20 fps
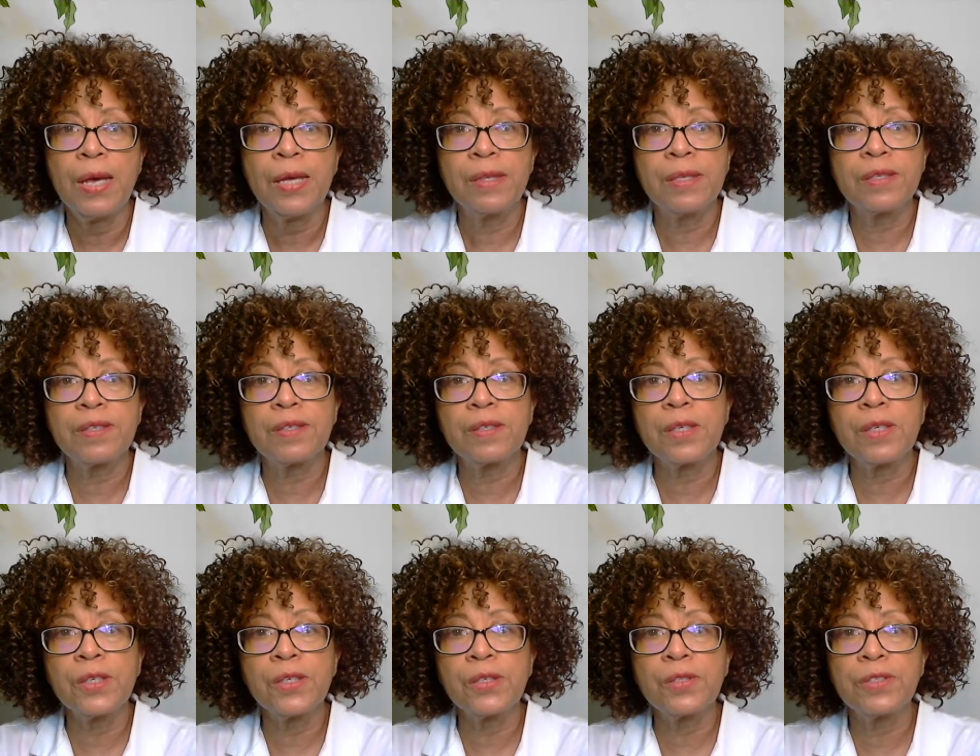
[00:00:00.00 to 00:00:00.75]
This is
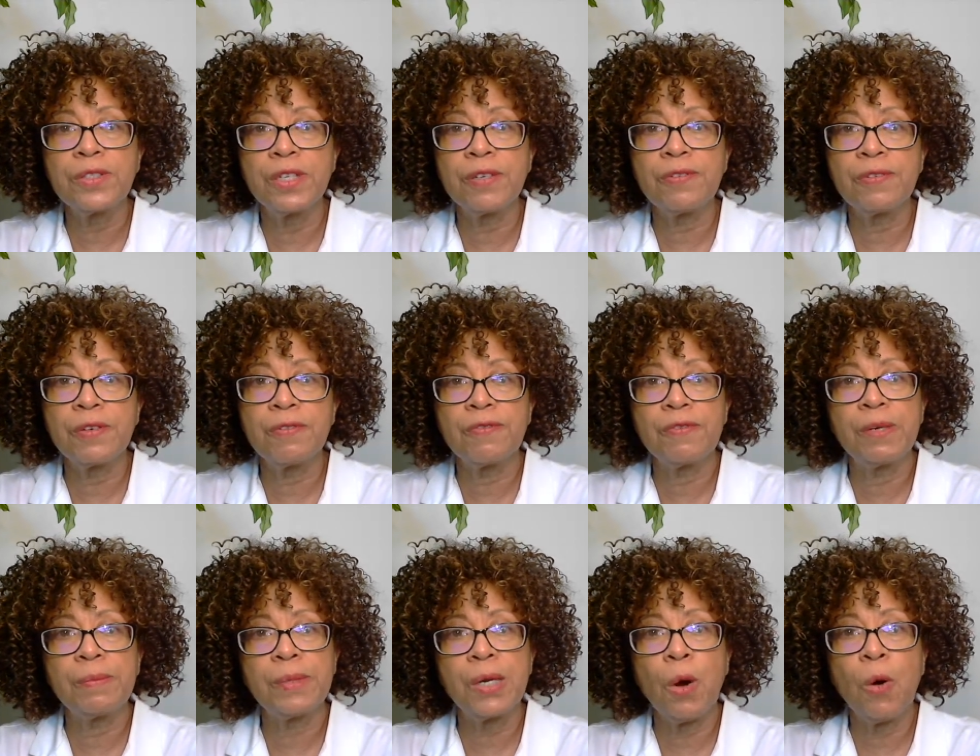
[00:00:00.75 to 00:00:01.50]
a little different
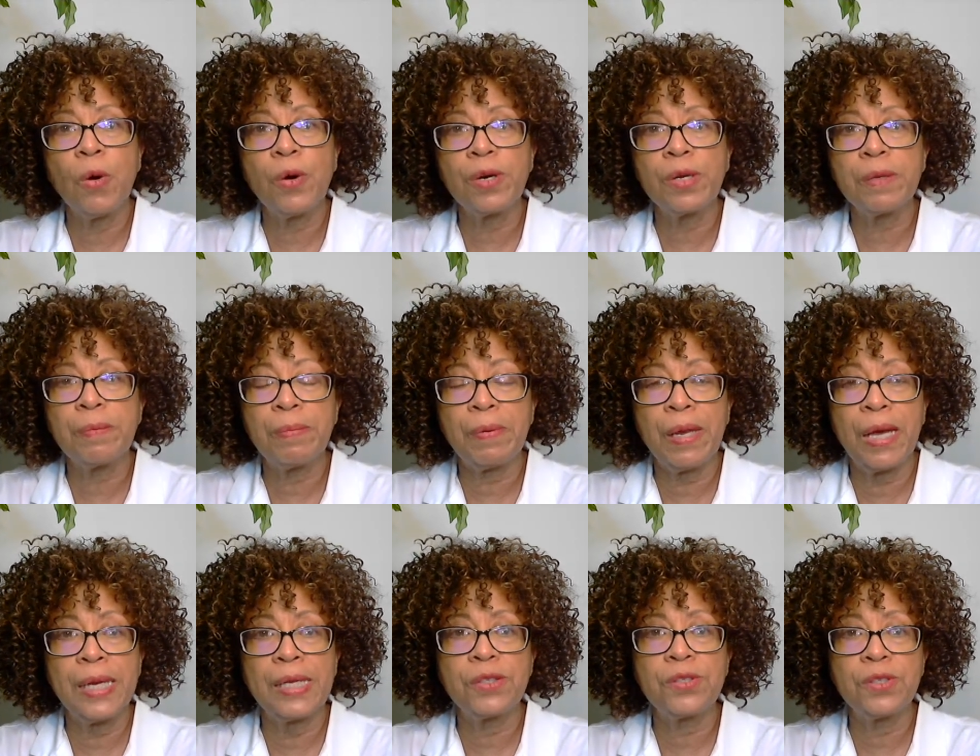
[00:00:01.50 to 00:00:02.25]
from an oral
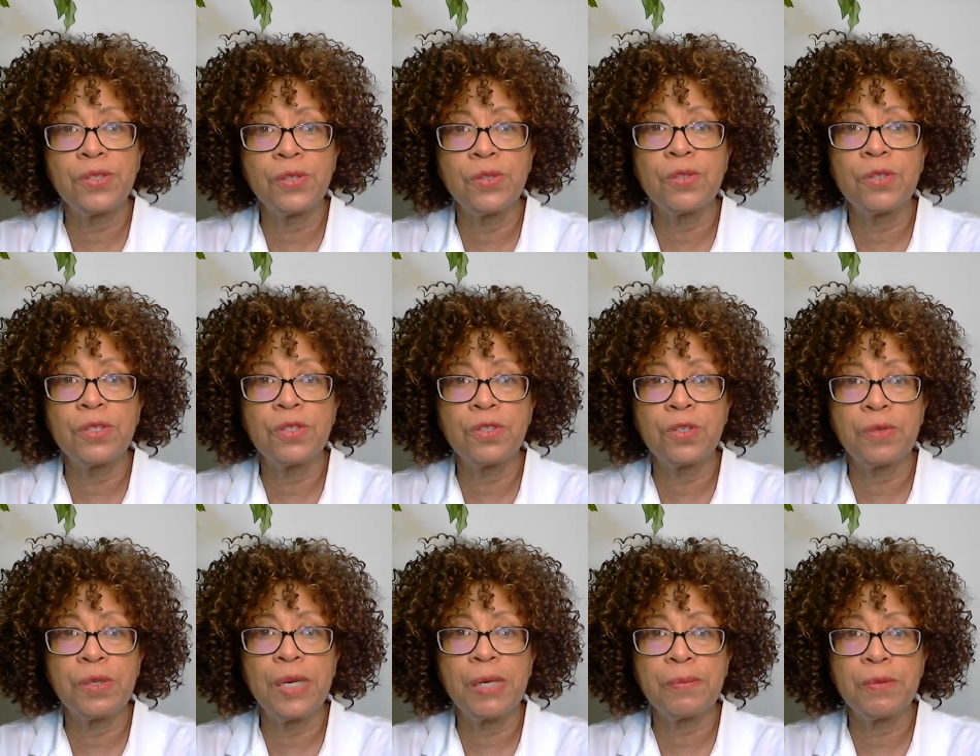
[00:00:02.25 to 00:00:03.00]
appliance used to
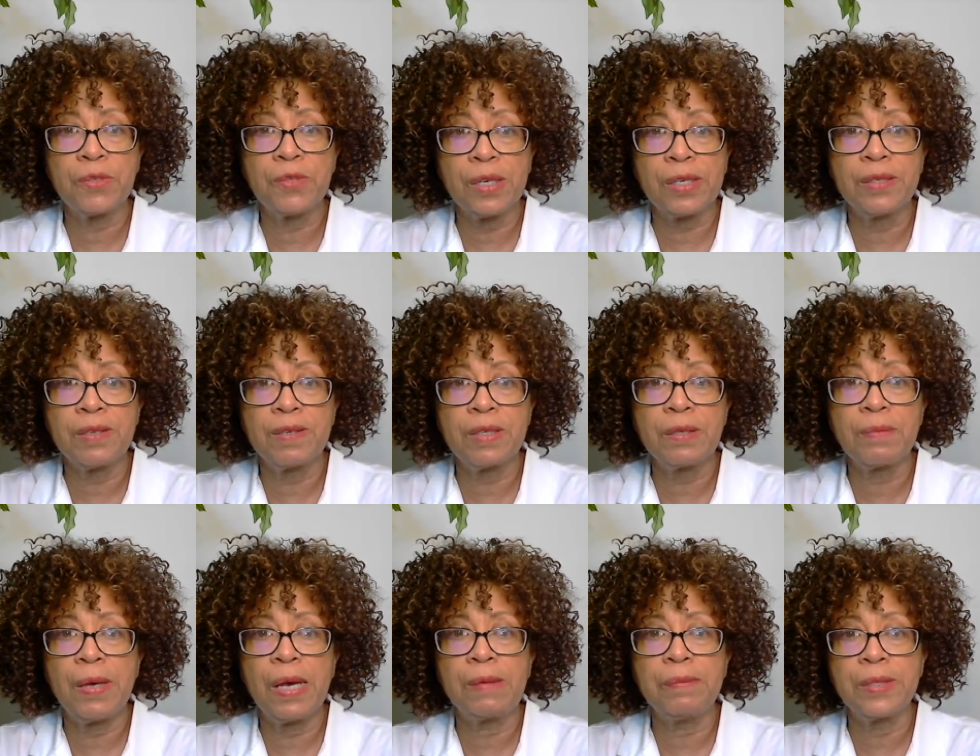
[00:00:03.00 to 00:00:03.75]
treat obstructive
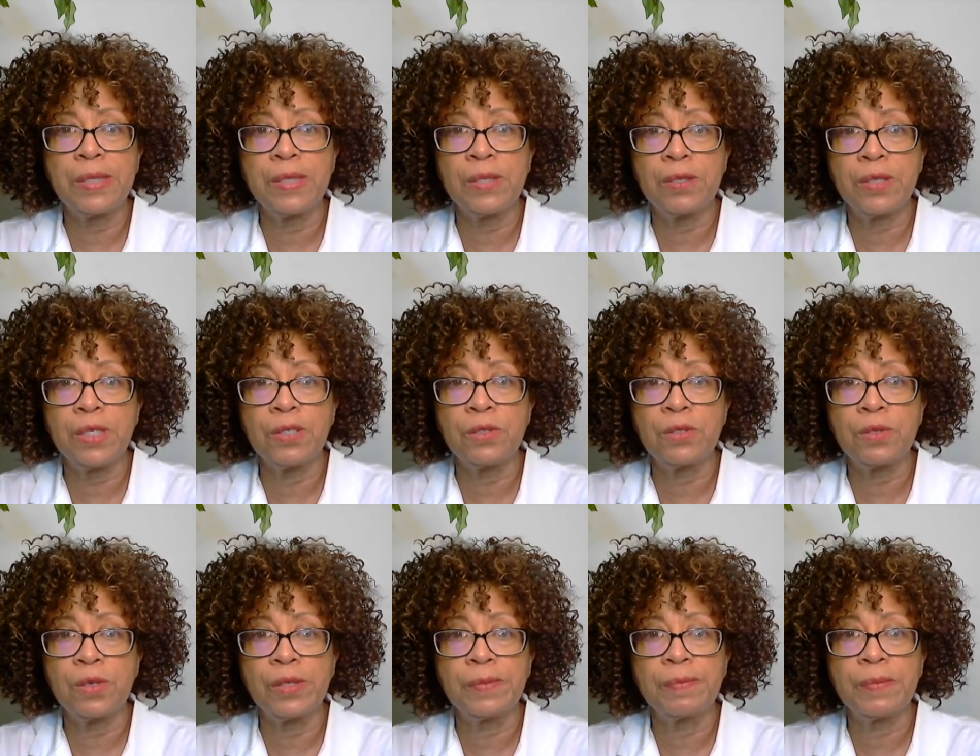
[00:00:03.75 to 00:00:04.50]
sleep apnea
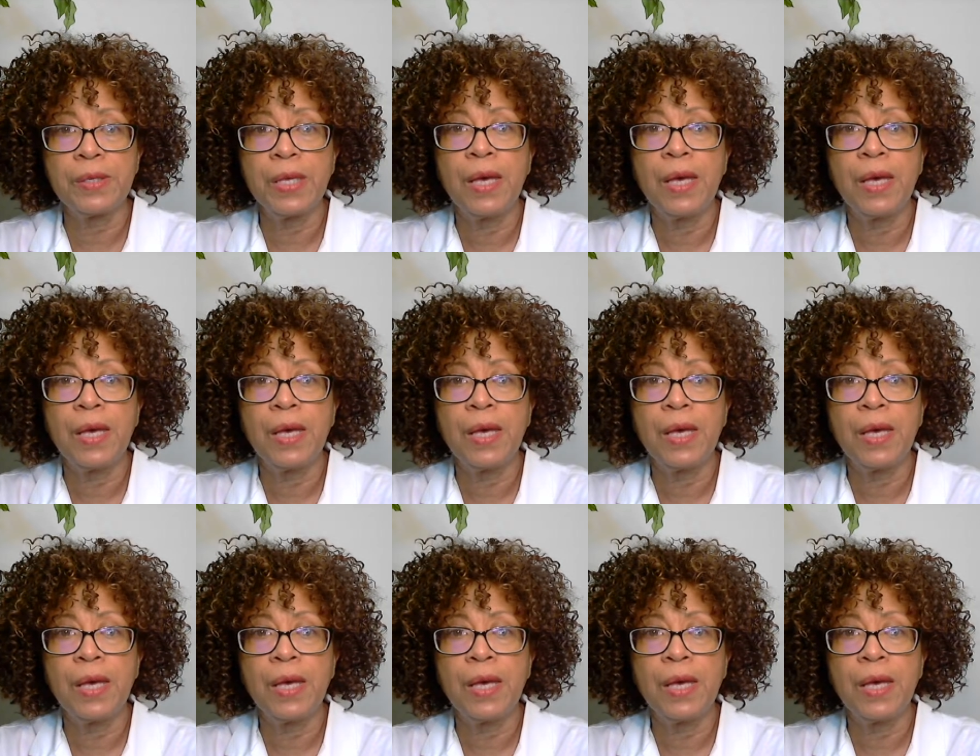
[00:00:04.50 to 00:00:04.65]
syndrome.